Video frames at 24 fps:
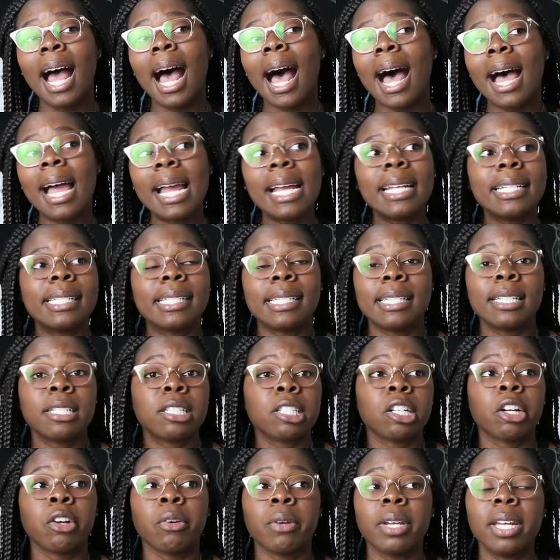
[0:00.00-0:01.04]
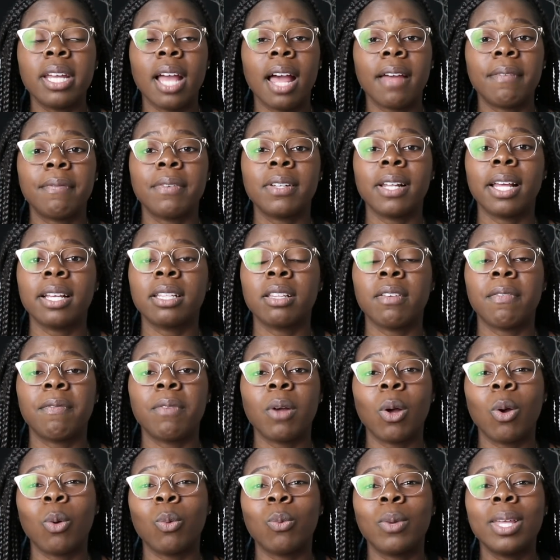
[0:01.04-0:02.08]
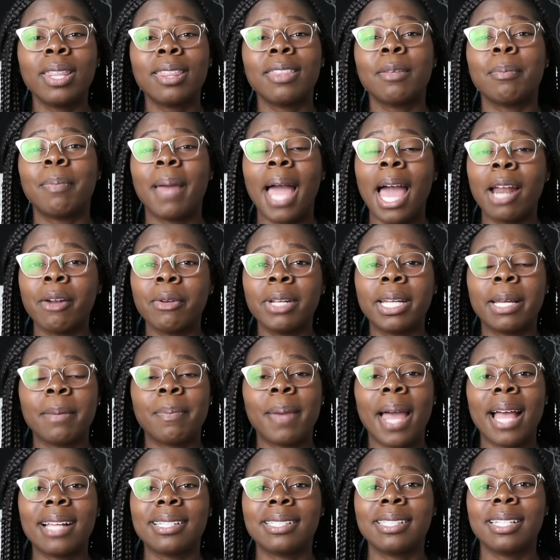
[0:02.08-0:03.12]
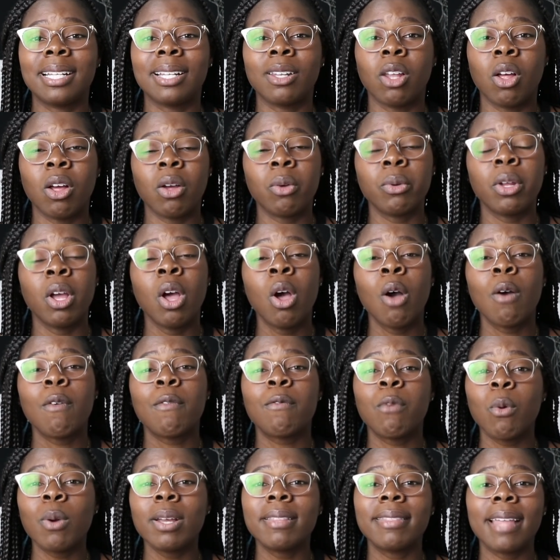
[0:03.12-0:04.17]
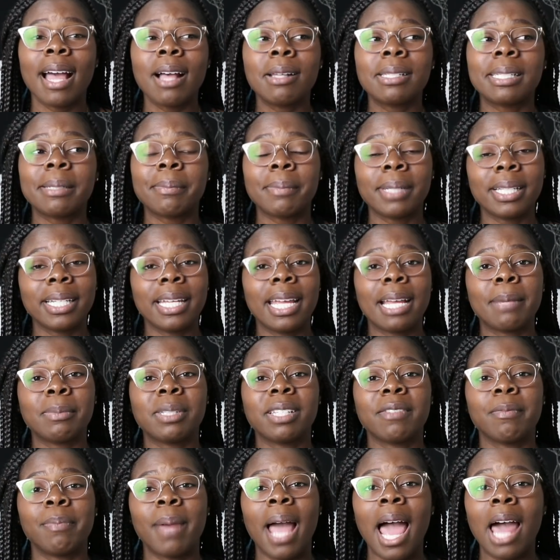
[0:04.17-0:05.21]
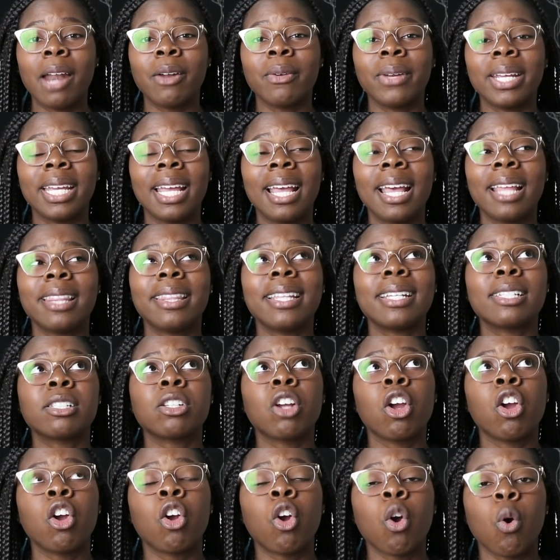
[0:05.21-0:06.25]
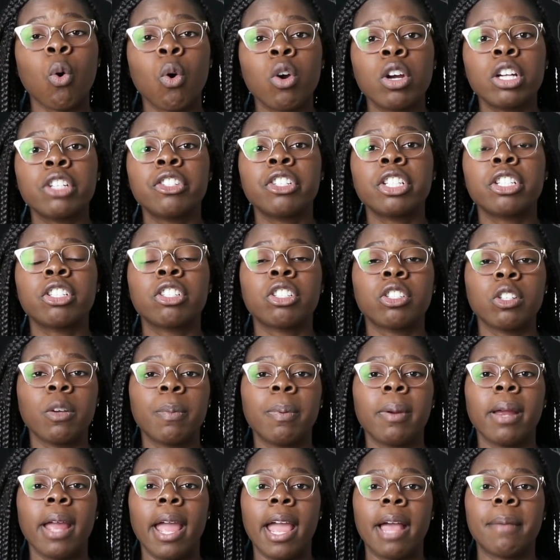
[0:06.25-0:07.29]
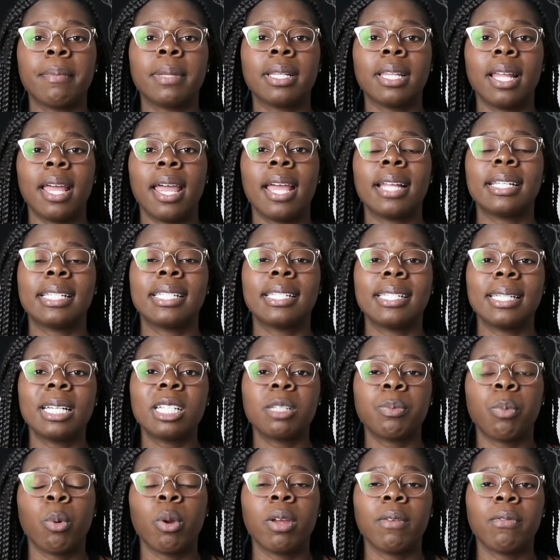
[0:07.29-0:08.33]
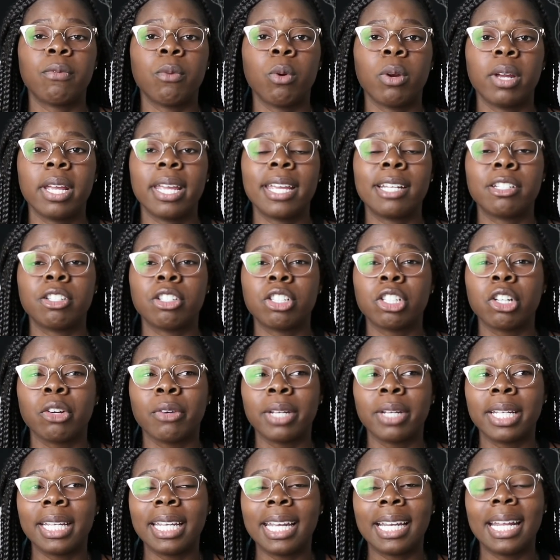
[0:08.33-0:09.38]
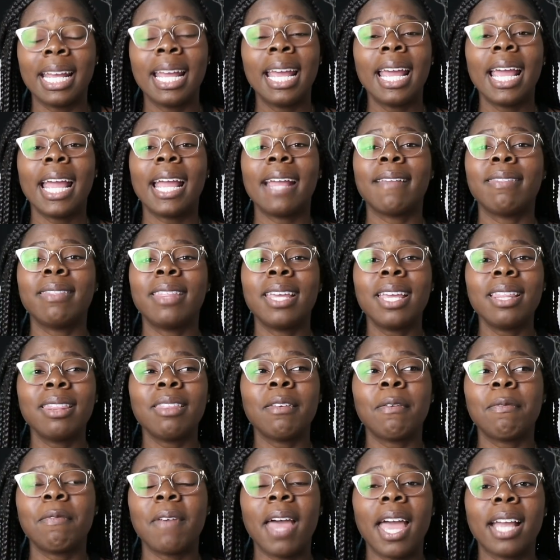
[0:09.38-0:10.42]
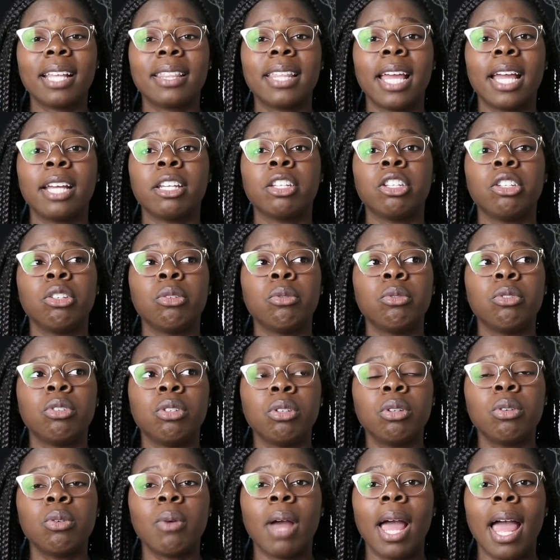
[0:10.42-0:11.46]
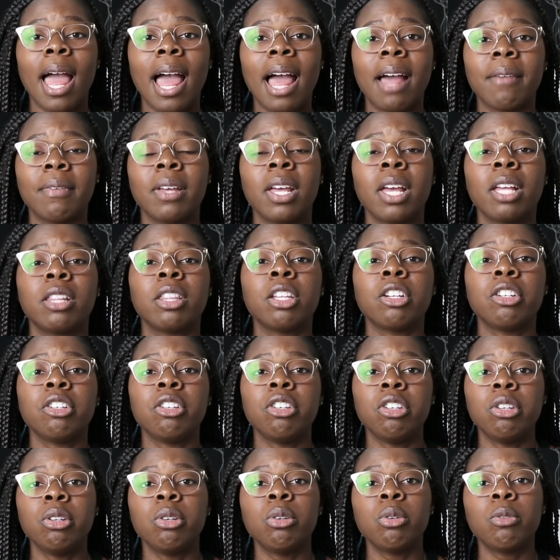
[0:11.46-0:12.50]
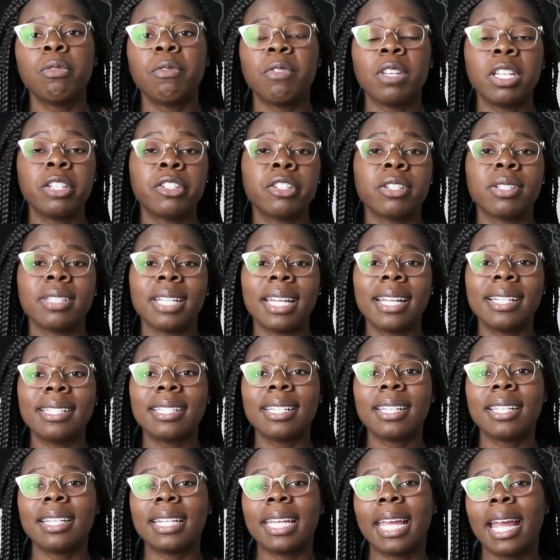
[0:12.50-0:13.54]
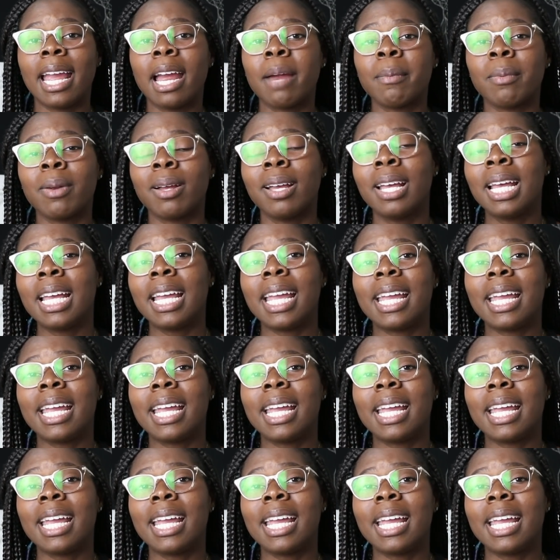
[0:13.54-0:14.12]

I disagree. I feel like the phone with the battery capacity alone 4,000 milliamps of battery, this gorgeous Super AMOLED 6.4 inch screen, and then the fact that you do have the new features into the camera.